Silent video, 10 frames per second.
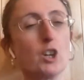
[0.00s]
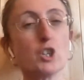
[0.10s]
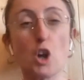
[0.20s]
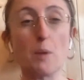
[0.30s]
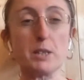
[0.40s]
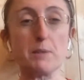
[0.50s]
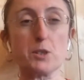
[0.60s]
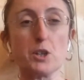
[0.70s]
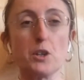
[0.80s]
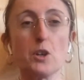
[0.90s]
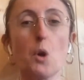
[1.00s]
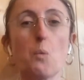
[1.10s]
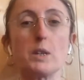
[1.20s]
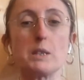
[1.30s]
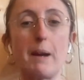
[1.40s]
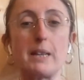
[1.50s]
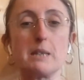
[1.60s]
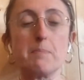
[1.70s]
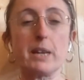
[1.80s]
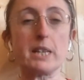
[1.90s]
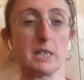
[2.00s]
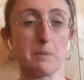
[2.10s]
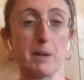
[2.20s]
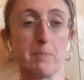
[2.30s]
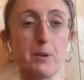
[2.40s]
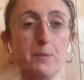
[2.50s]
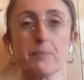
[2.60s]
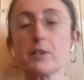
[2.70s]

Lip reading: Top tip 2 was about speaking to people.